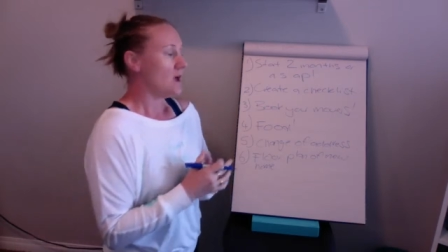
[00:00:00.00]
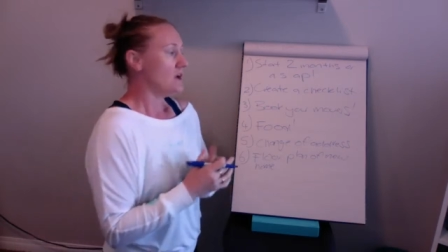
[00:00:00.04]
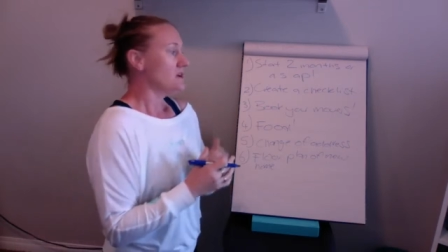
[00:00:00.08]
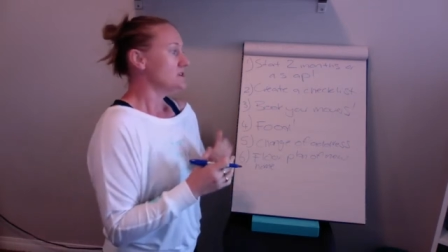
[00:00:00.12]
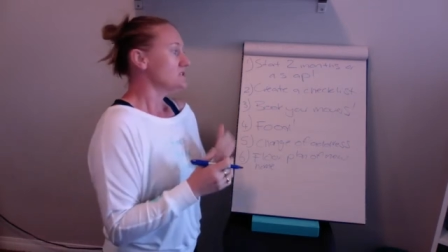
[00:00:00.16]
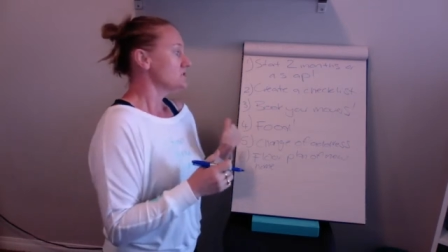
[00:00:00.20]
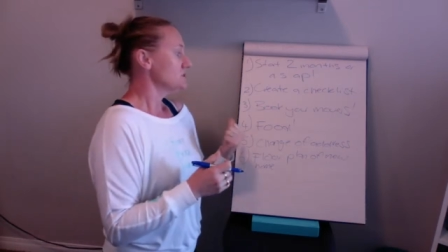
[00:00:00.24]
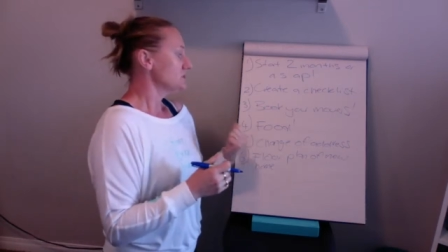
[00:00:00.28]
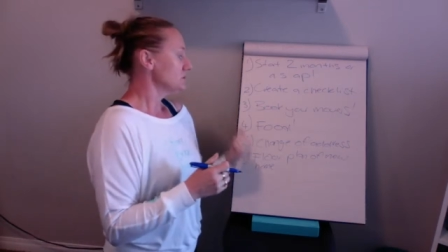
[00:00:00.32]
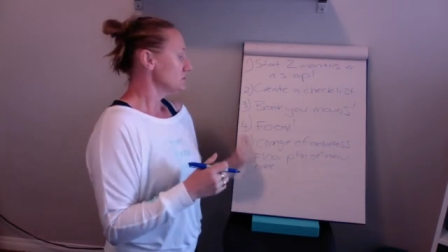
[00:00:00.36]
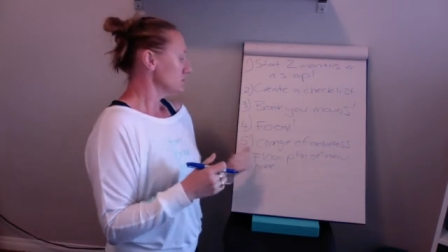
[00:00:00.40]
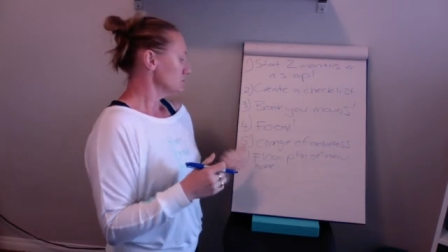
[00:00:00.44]

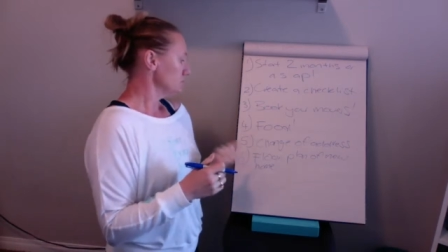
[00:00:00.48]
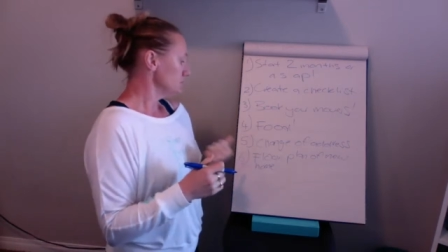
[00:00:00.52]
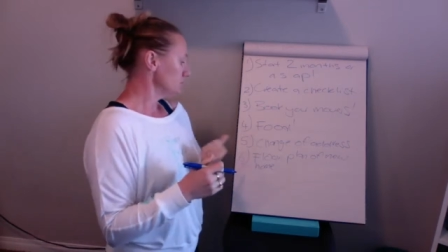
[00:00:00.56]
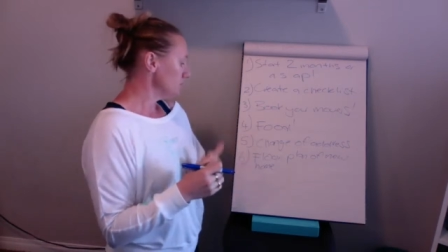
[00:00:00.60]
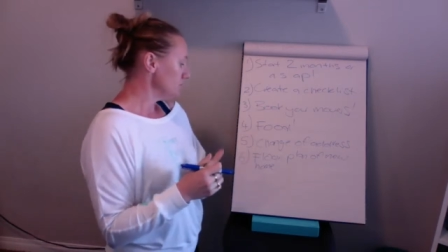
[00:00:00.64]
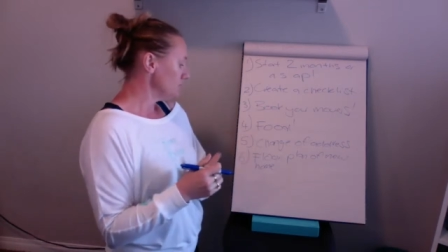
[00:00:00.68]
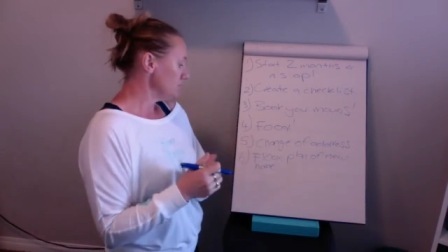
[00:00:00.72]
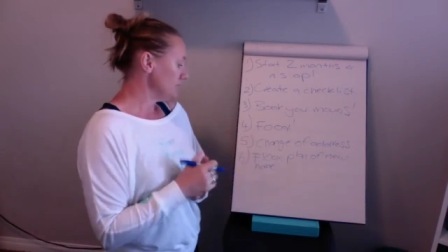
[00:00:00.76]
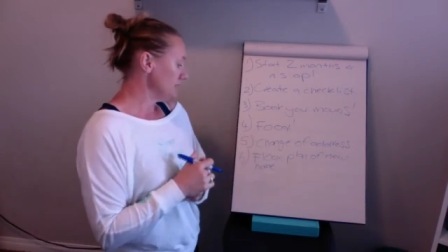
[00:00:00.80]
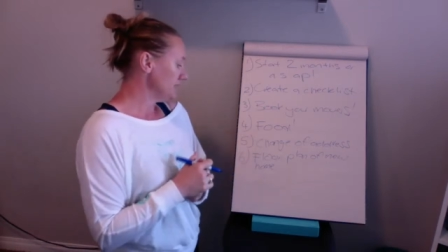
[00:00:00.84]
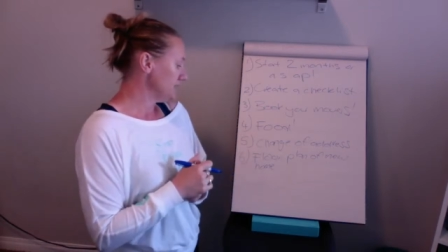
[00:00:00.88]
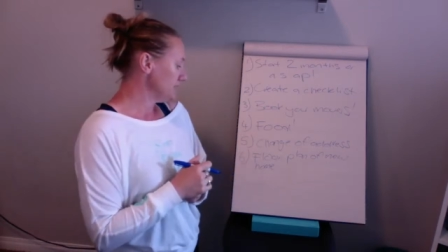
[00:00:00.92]
So
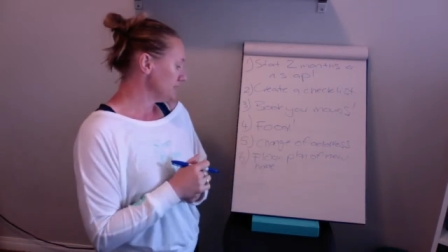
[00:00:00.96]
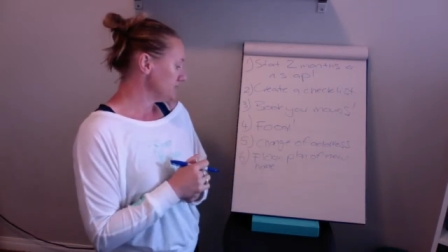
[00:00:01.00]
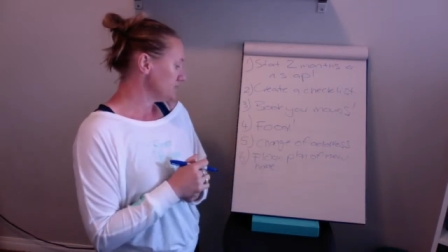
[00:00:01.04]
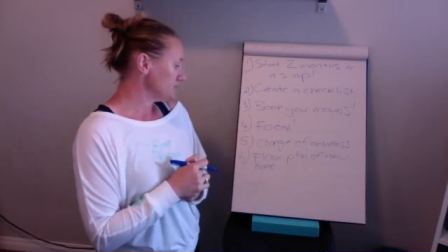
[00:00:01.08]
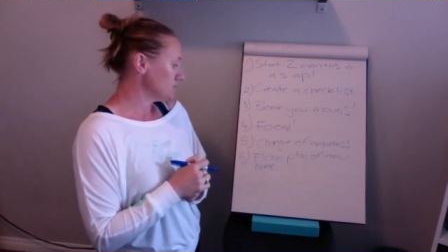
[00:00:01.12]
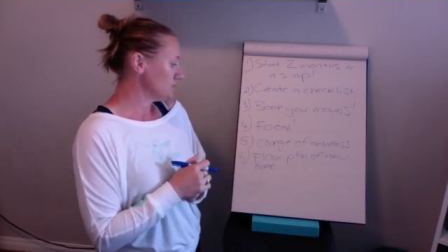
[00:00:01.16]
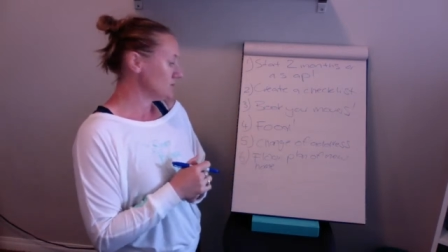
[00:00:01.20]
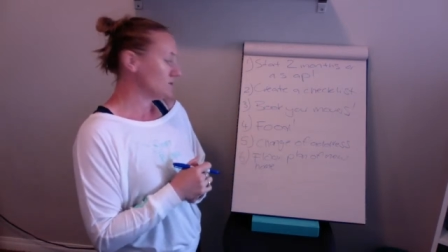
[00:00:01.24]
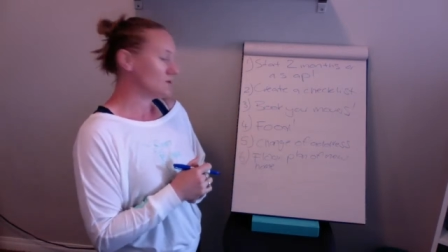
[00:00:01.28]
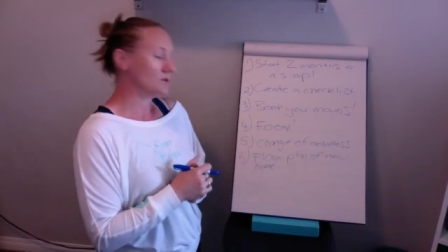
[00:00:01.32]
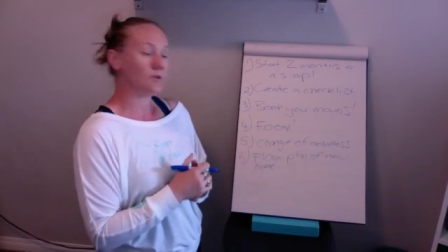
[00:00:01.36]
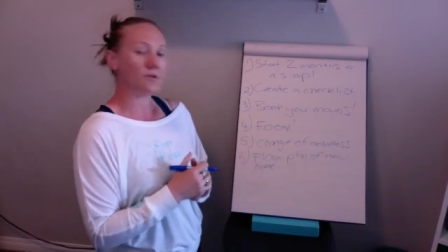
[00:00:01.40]
you need
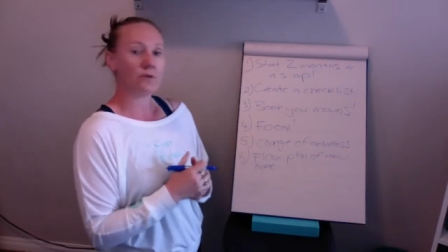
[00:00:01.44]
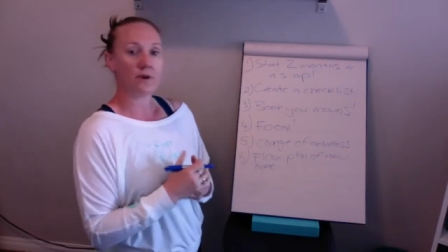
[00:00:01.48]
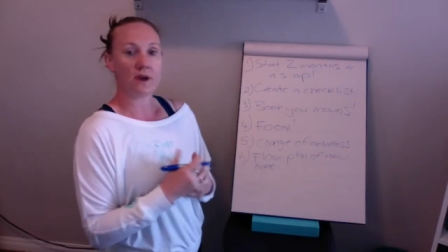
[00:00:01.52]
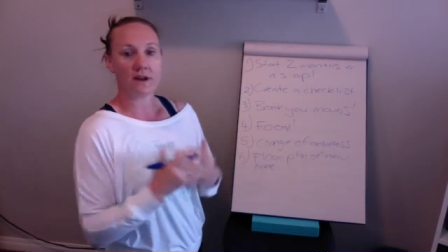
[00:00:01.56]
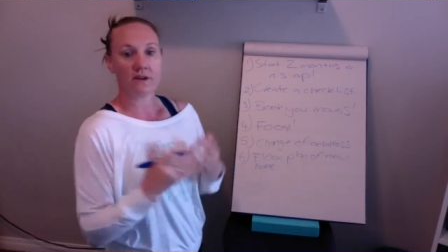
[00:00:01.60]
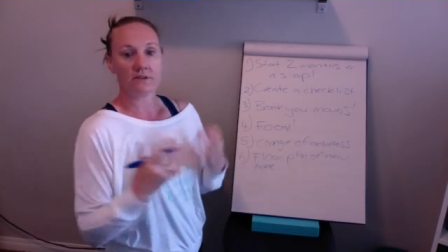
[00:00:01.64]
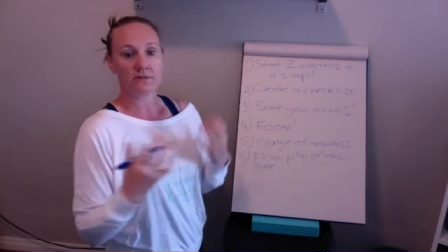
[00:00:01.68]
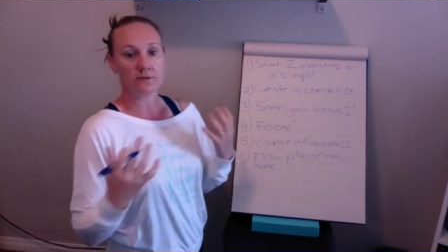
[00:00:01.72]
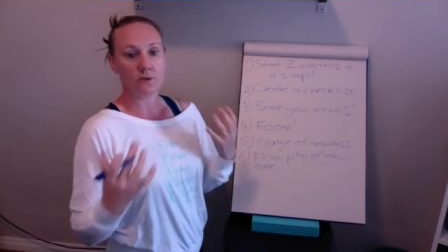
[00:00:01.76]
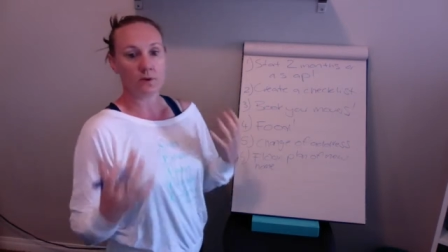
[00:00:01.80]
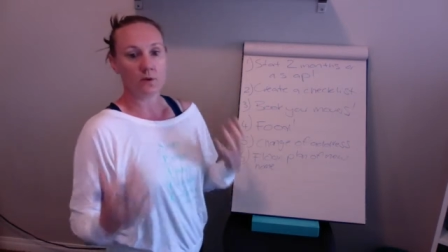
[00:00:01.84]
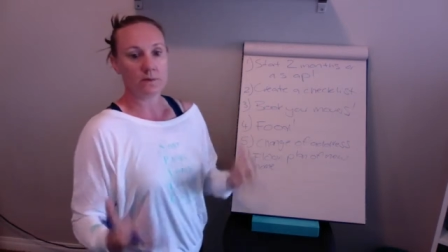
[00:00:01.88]
to create
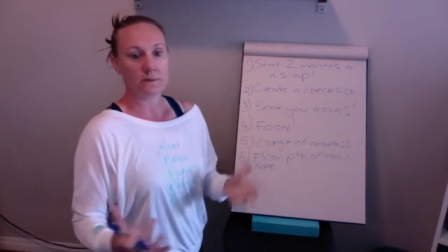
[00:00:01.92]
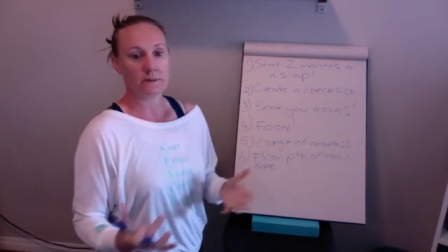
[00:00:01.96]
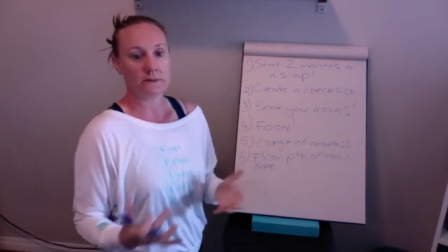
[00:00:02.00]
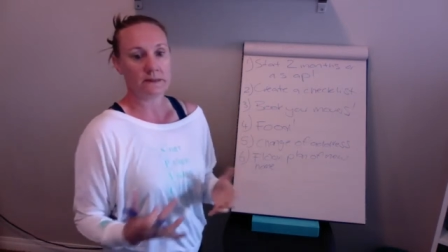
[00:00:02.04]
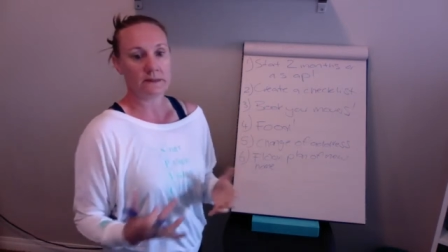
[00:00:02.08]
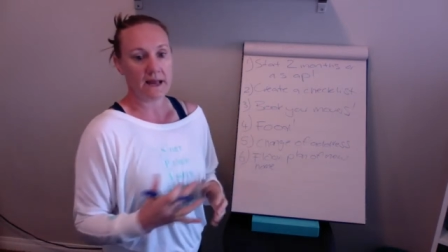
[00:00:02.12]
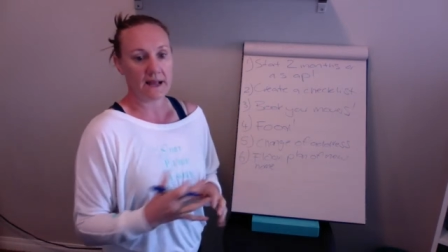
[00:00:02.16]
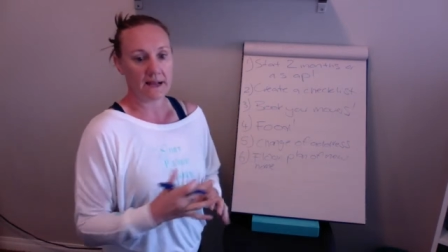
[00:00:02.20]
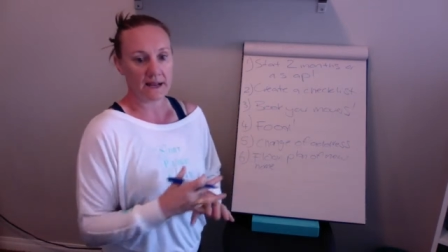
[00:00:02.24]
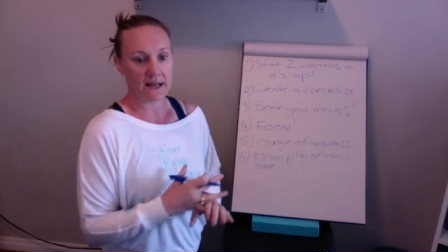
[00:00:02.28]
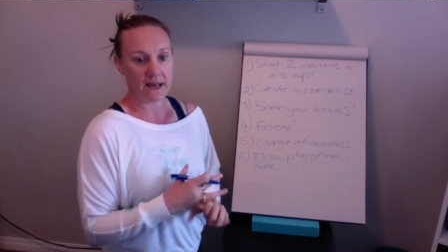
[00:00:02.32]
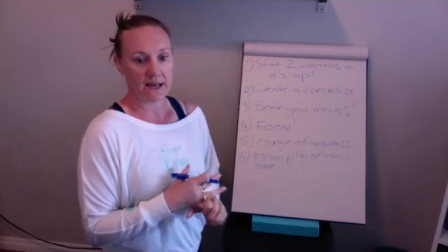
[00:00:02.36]
a floor plan,